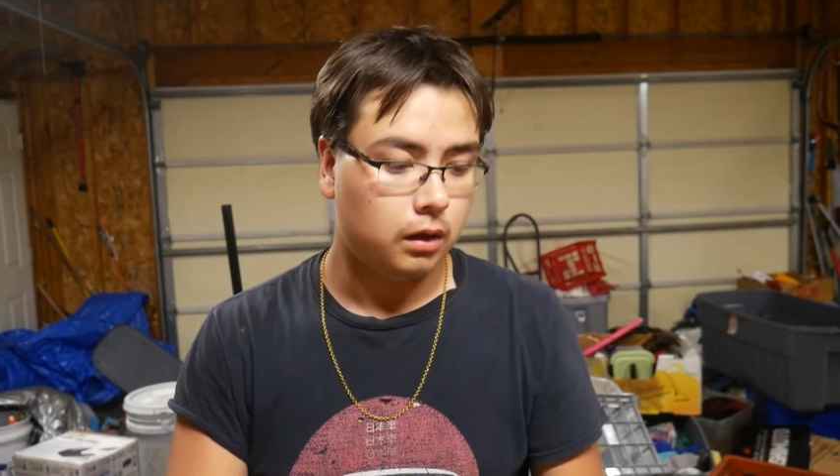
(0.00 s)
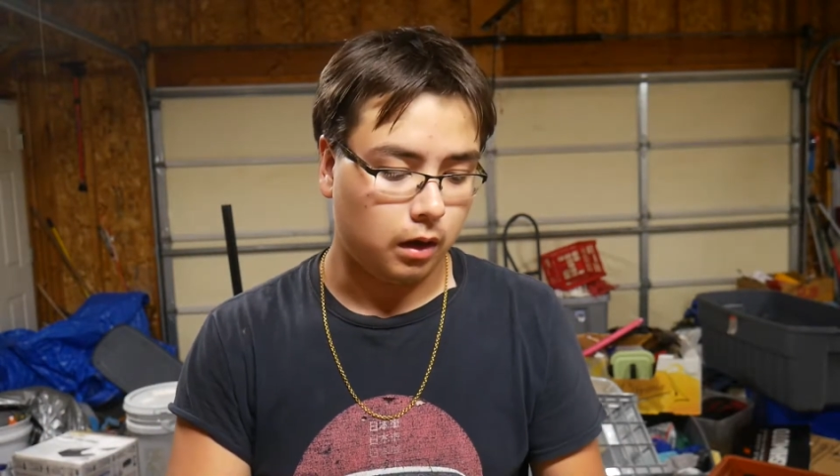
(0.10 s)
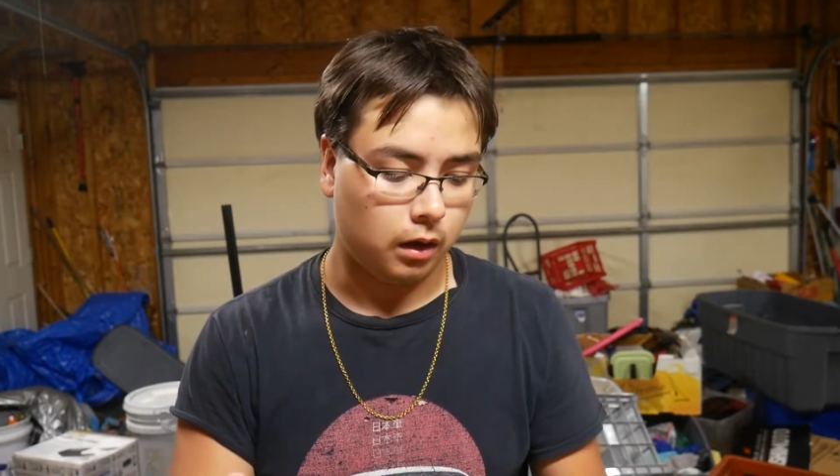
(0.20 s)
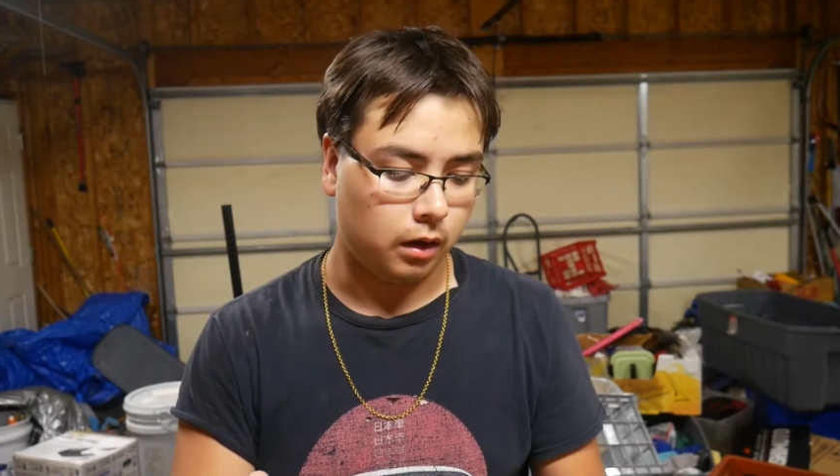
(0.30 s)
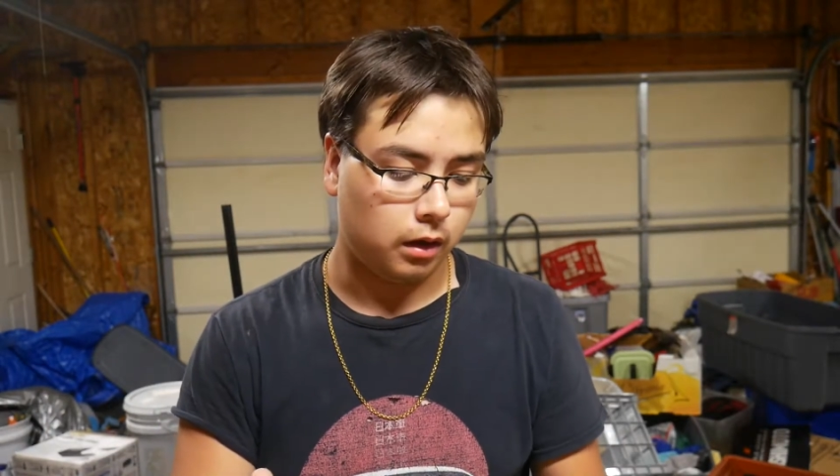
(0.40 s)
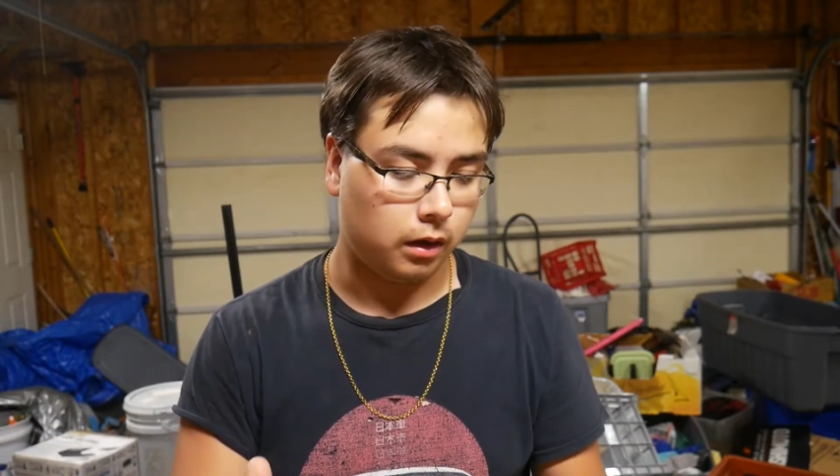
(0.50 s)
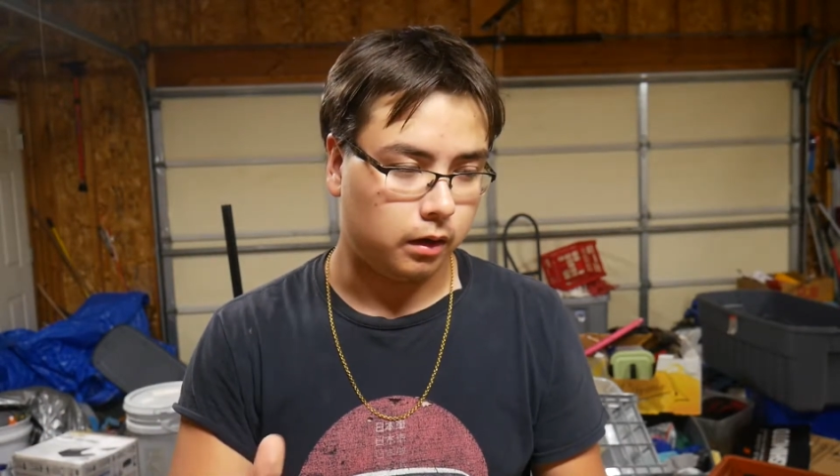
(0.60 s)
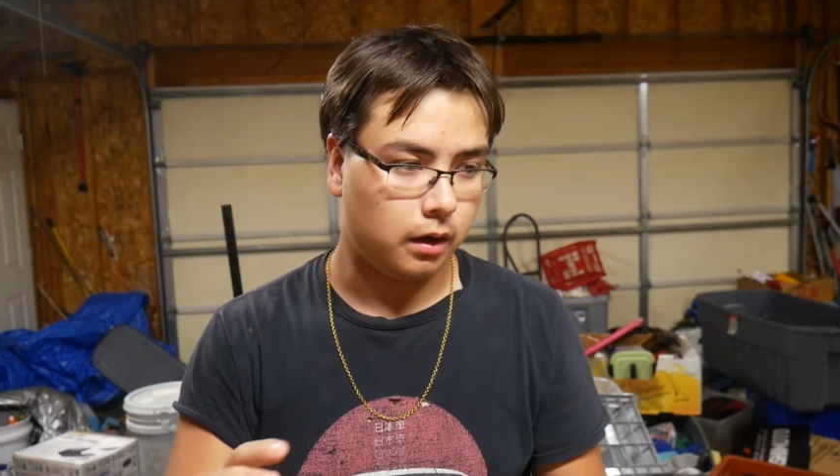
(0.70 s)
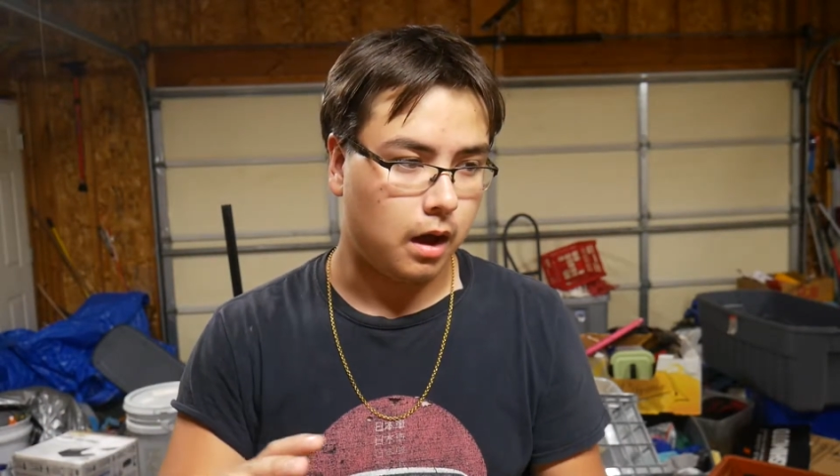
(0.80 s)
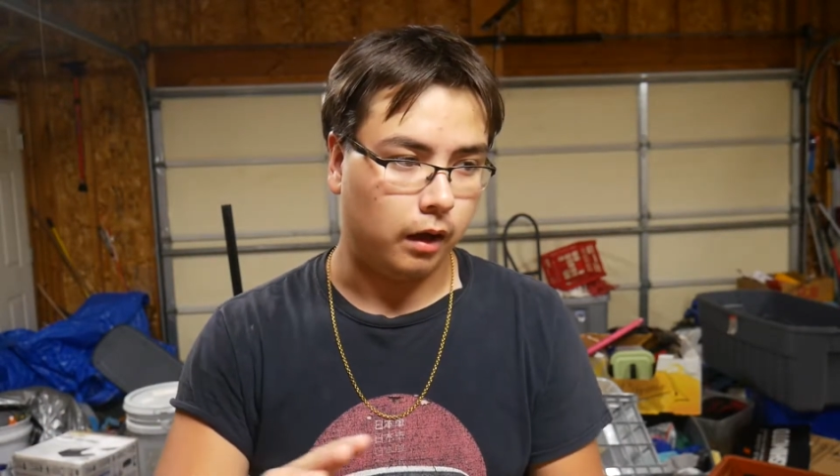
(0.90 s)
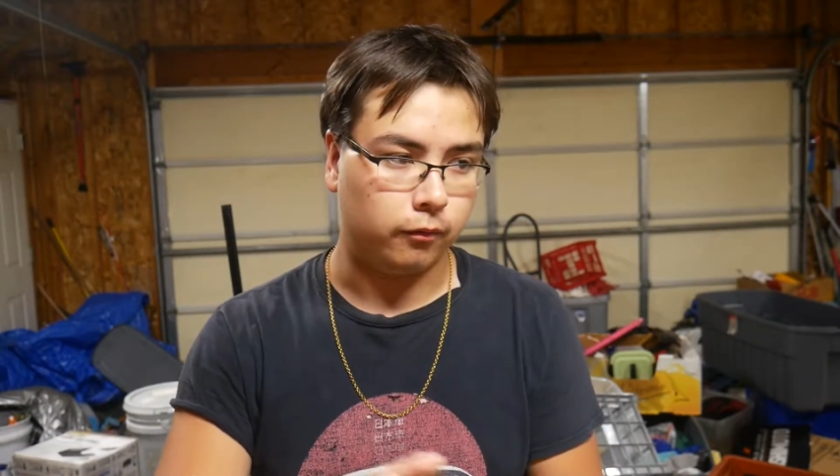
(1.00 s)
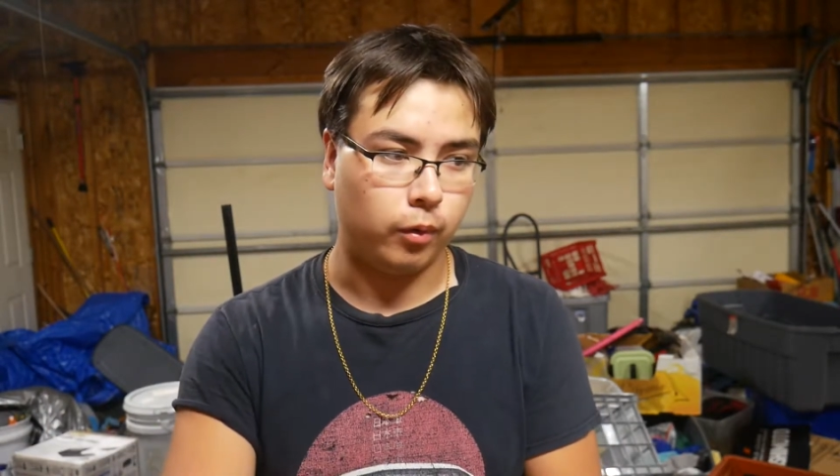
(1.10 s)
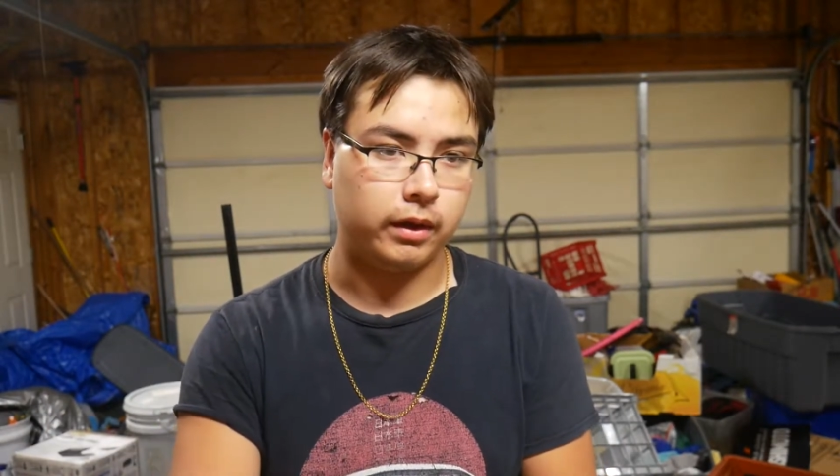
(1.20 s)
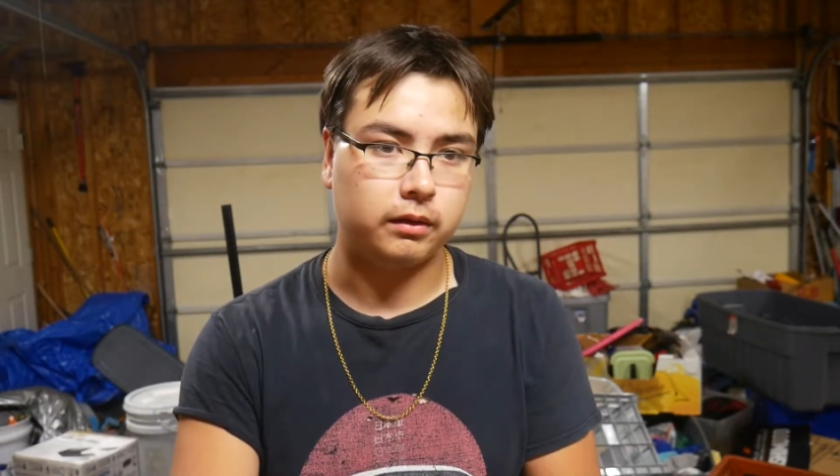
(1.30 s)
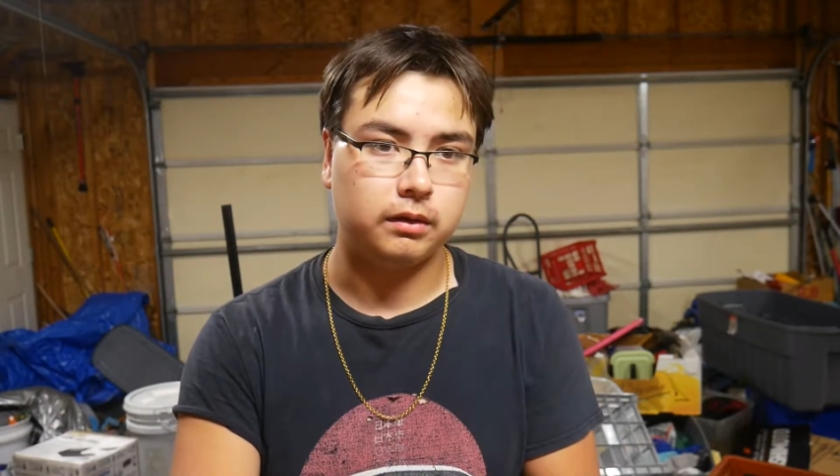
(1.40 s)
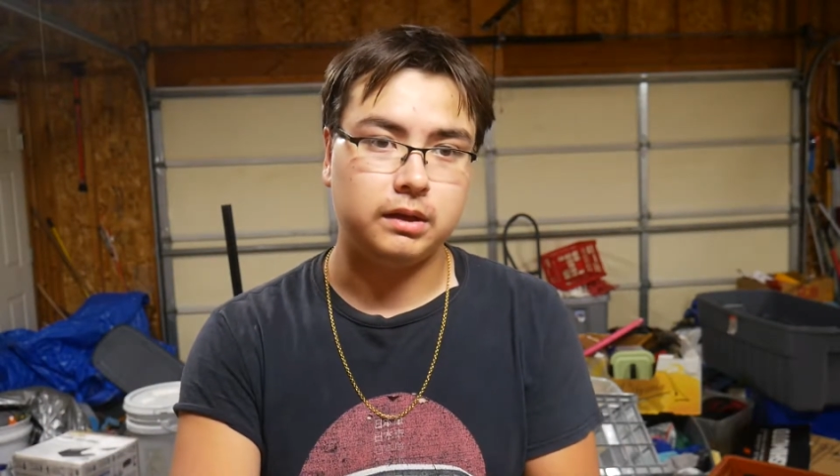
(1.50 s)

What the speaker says: I went